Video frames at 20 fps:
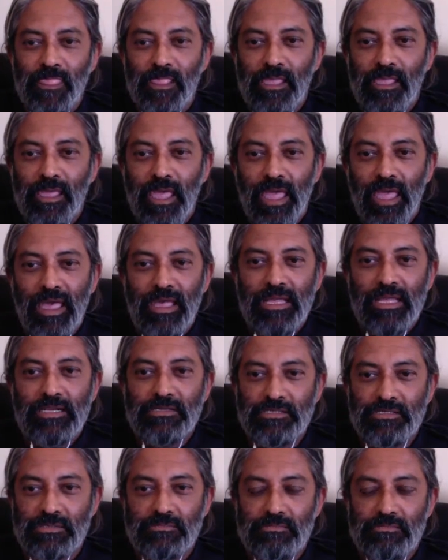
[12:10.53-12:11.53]

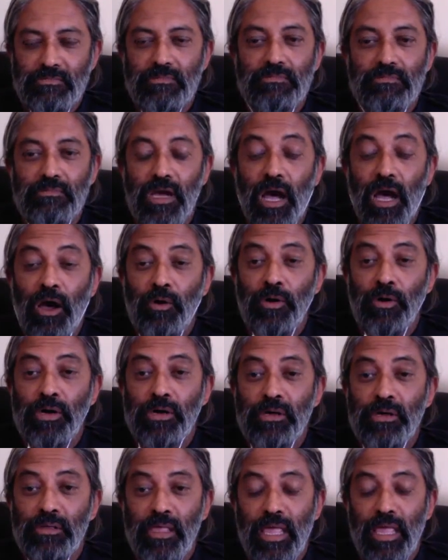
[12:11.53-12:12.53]
And
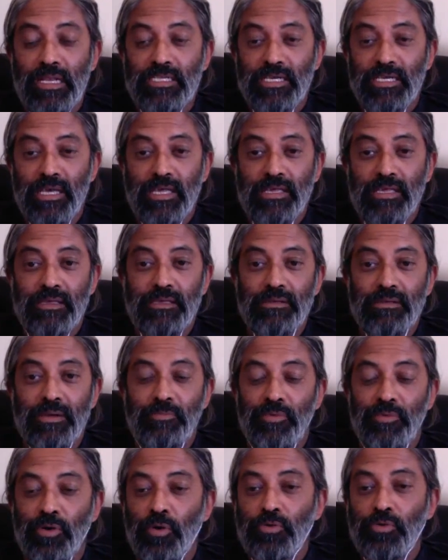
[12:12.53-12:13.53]
our entire
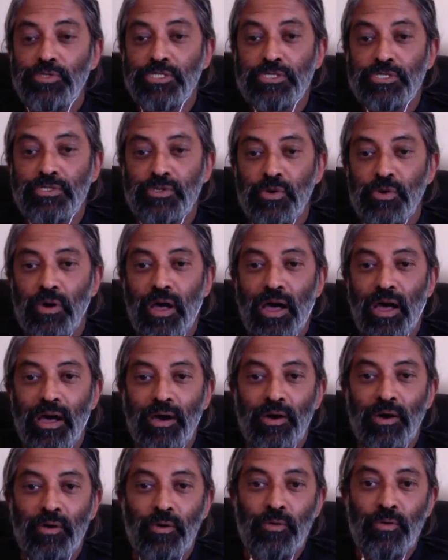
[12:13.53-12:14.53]
approach to
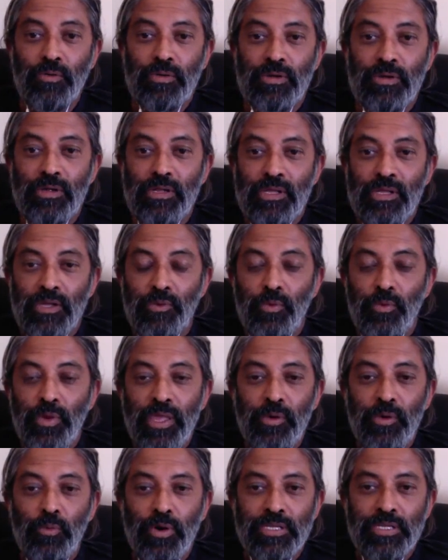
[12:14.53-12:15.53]
how
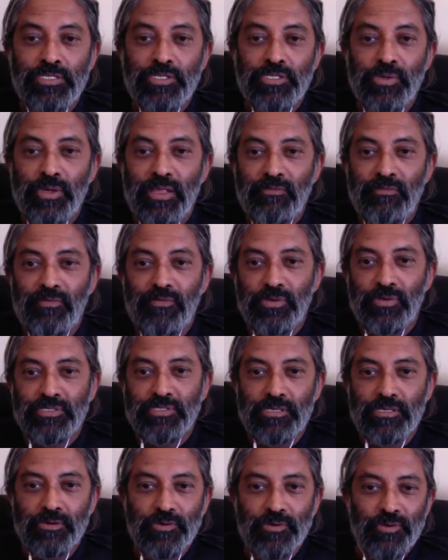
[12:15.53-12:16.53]
we want to influence
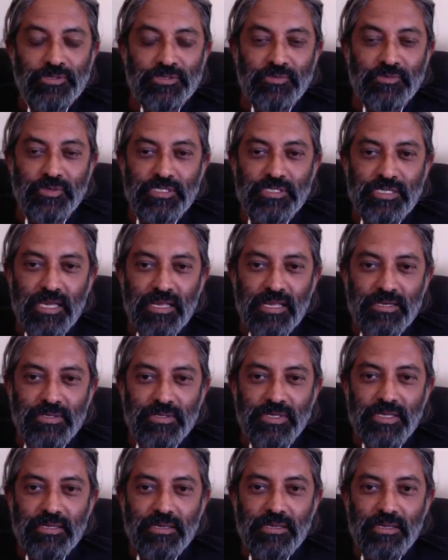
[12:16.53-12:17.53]
the course of this
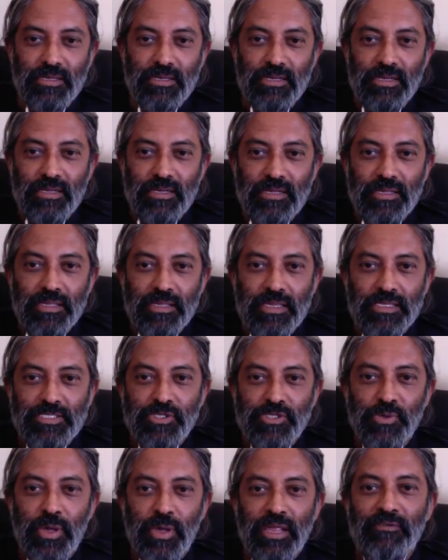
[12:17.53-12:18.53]
country is
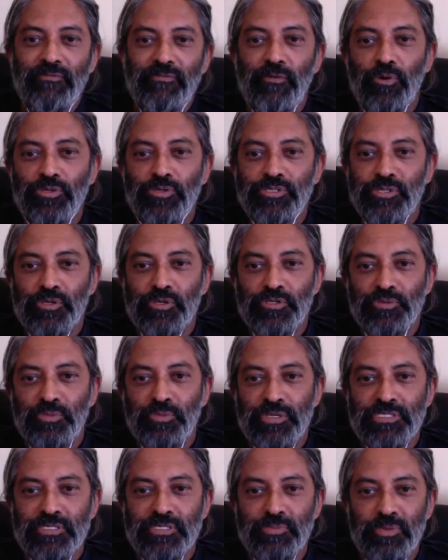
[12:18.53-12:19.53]
to enforce those
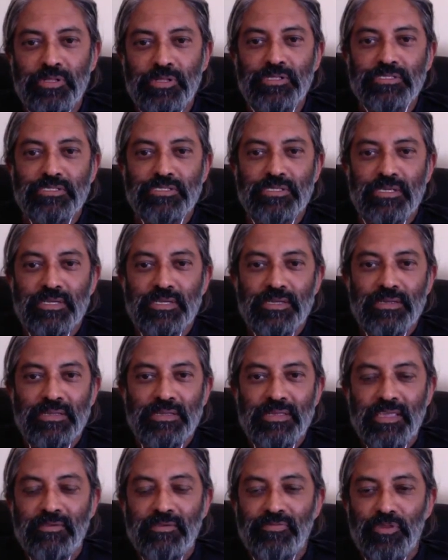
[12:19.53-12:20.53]
principles.
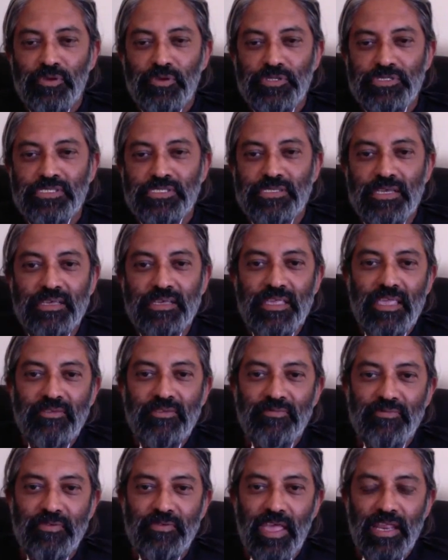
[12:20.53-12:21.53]

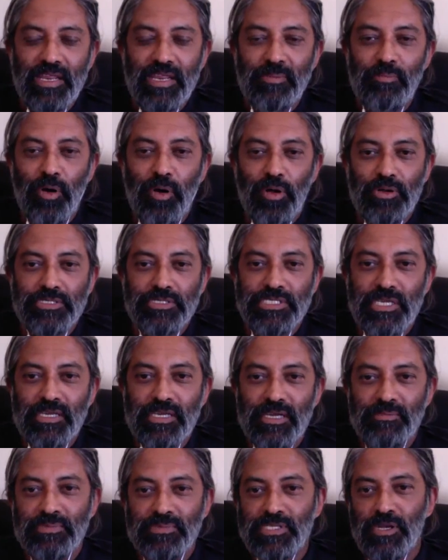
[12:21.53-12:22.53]
If any policy
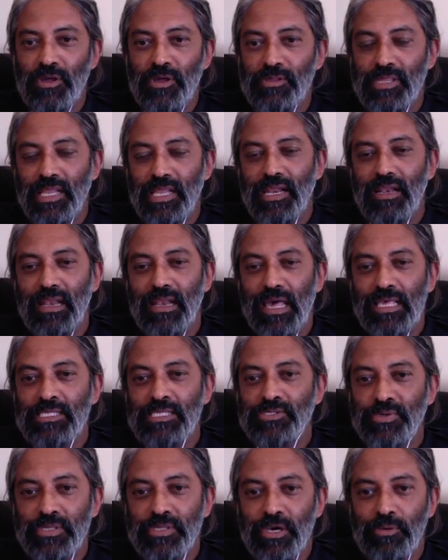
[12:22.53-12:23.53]
comes along that
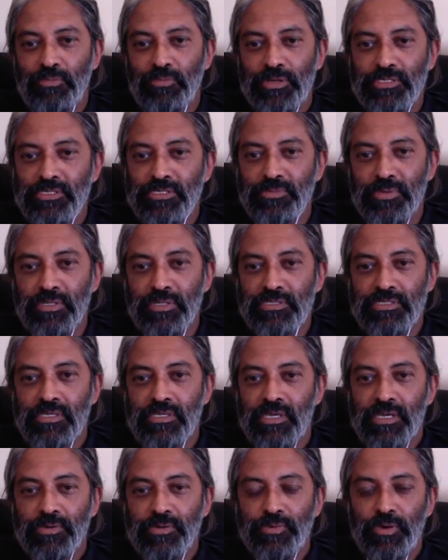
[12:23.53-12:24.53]
aligns with our principles,
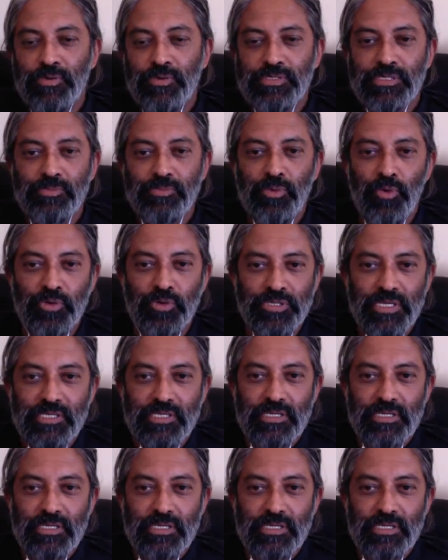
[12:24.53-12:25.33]
we will support it.